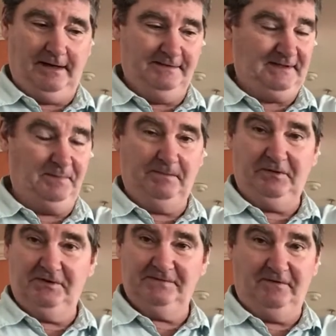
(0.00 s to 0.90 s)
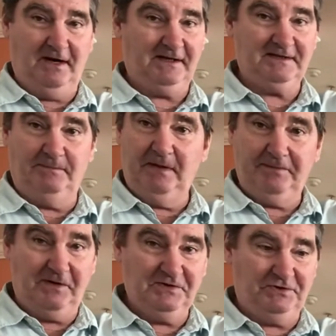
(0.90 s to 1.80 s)
Some people use vodka, some people
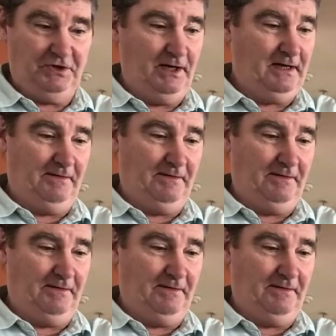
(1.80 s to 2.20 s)
use gin.